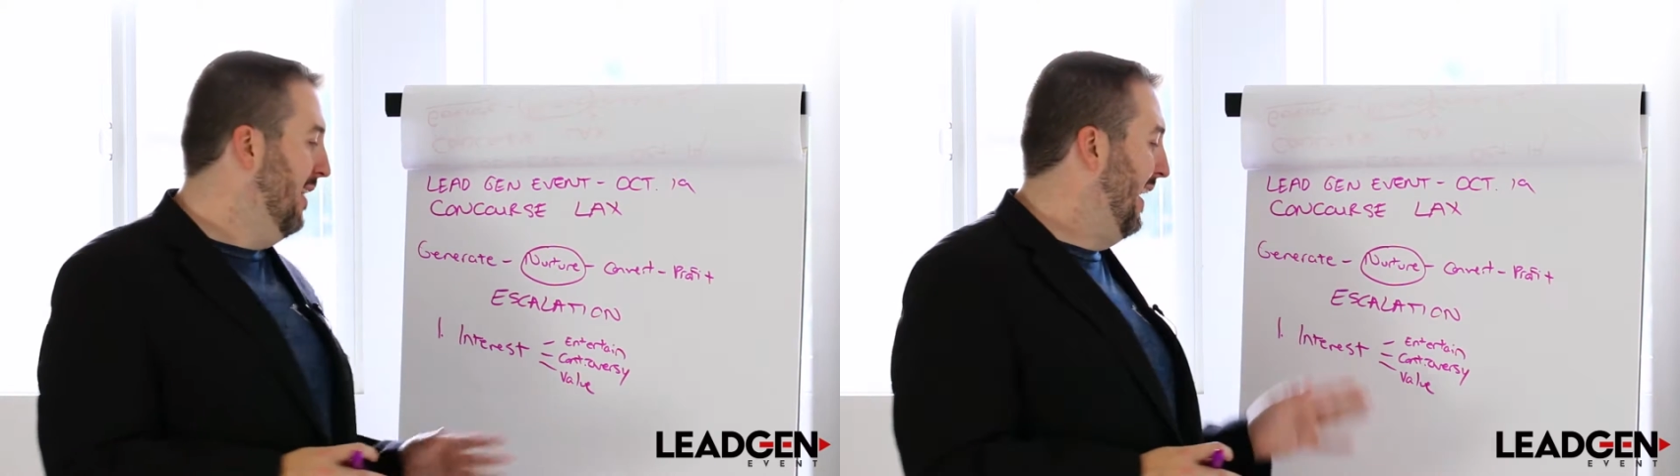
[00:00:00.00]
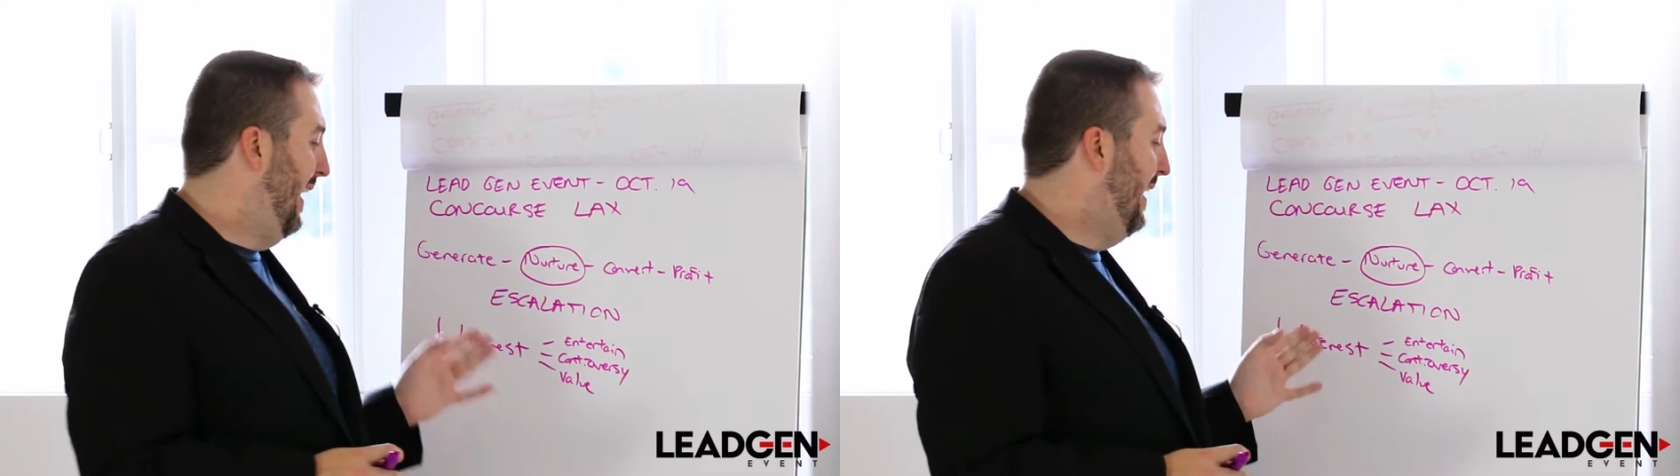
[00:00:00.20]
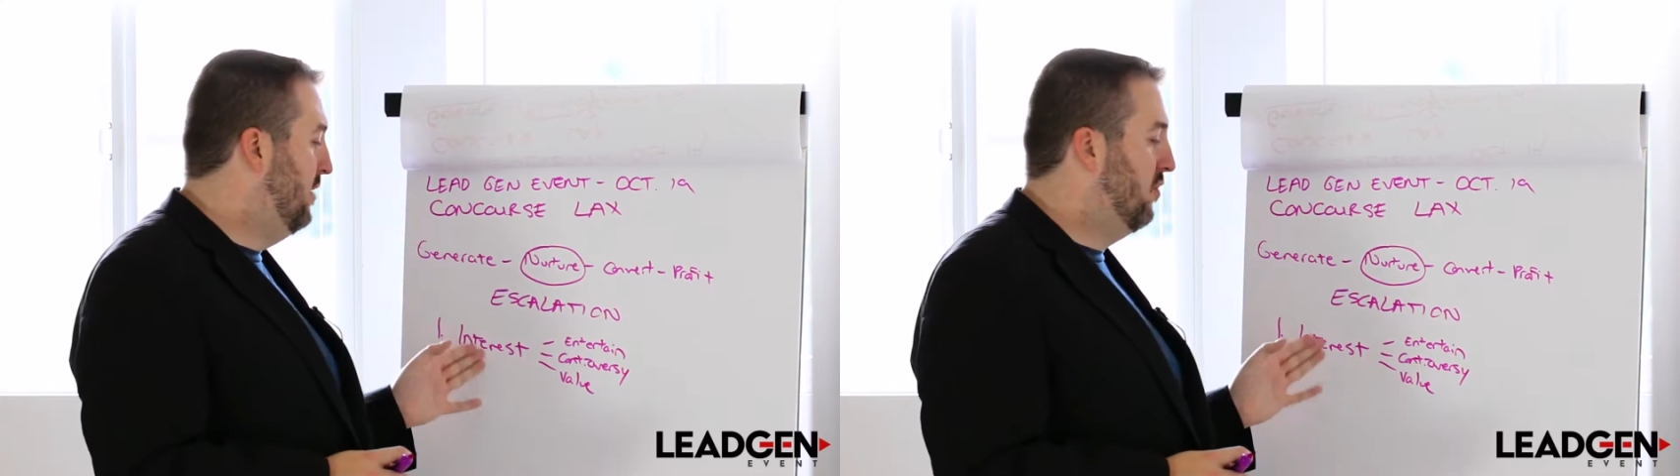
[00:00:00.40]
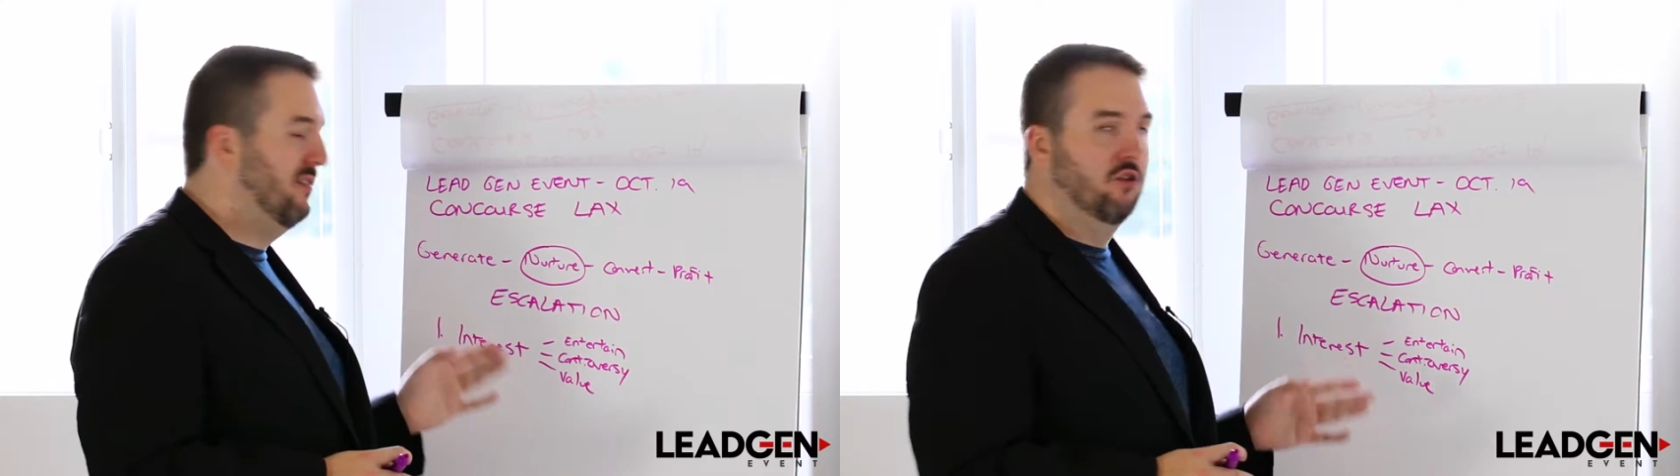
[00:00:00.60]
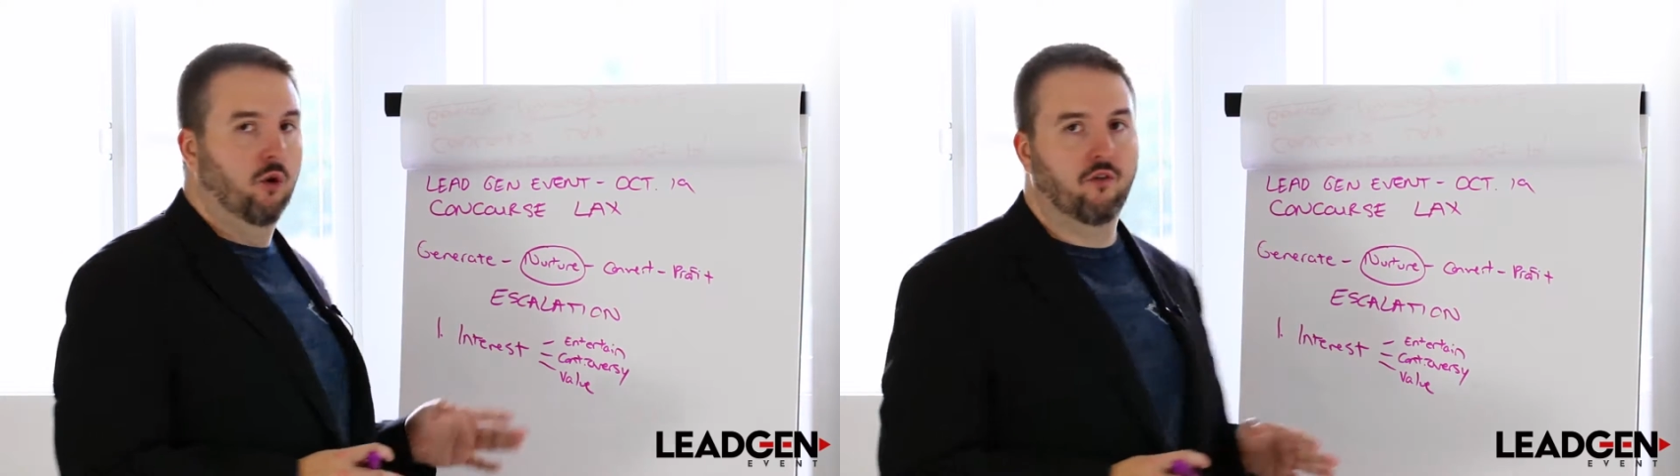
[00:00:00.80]
like
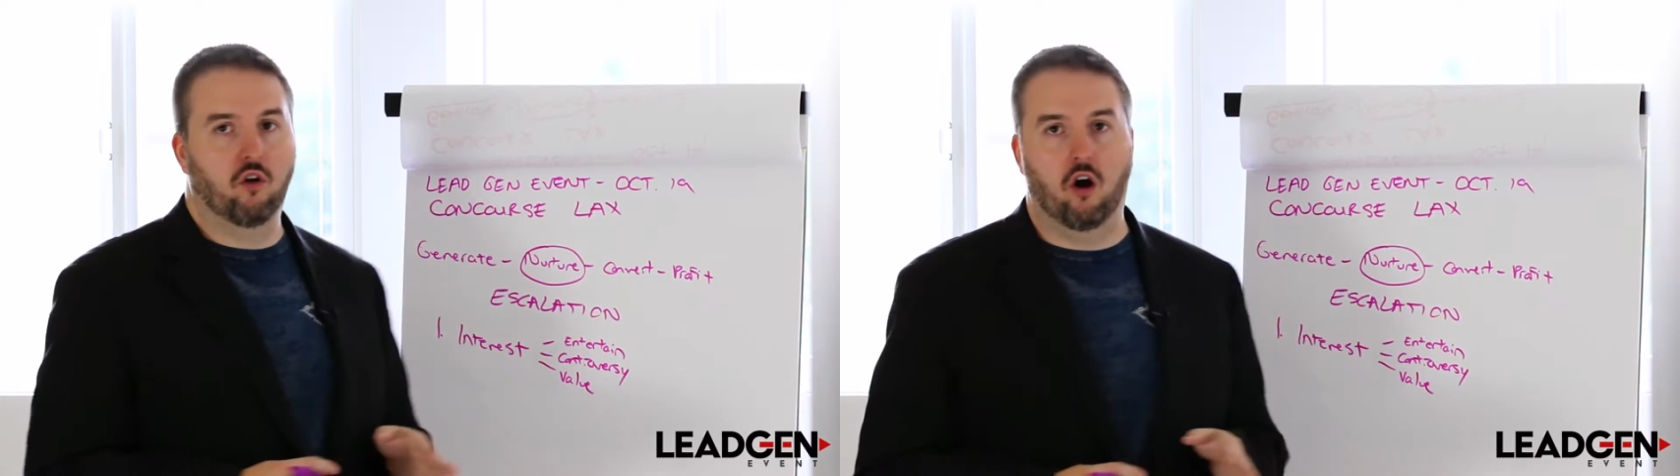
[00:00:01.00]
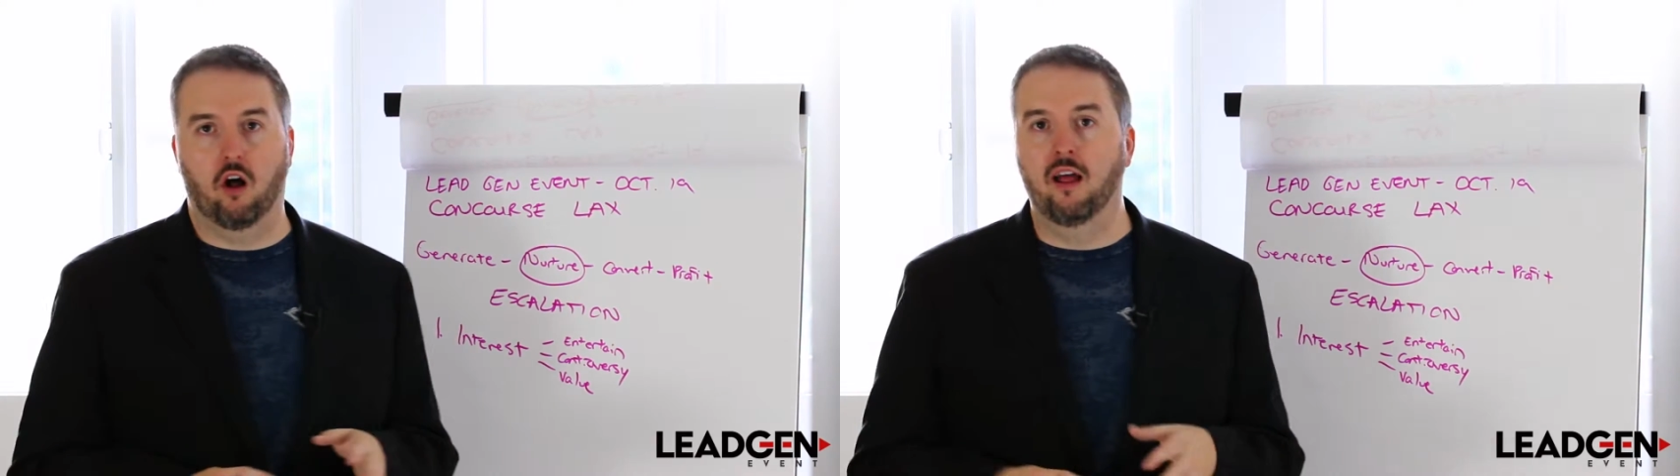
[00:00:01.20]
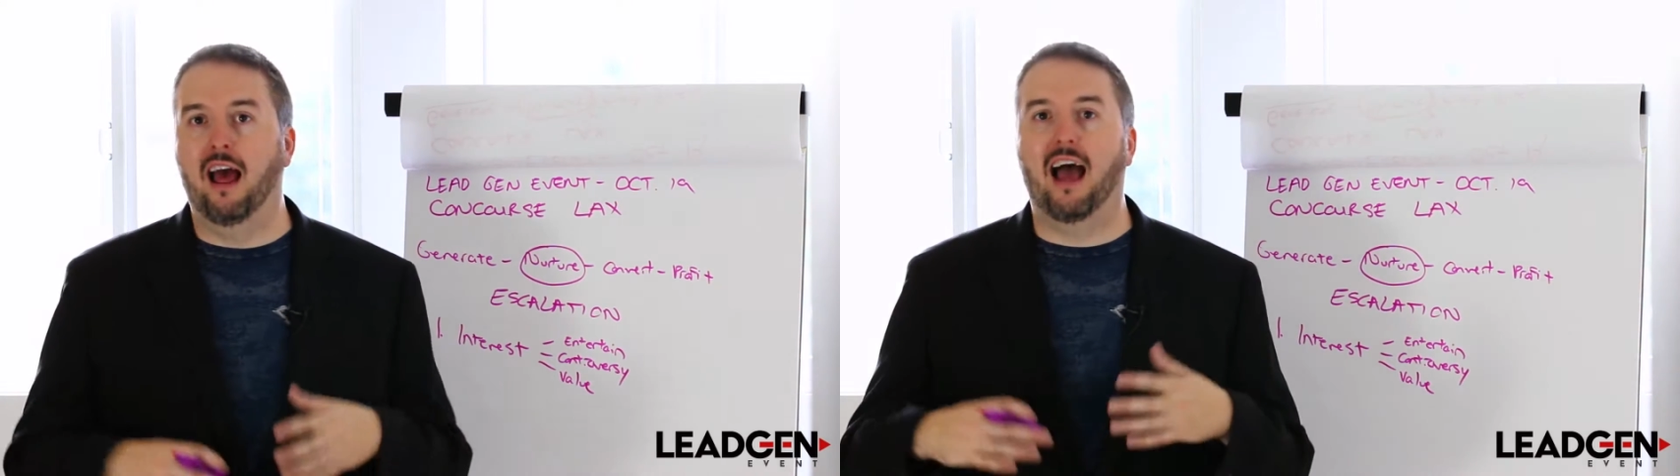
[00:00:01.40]
interest overall,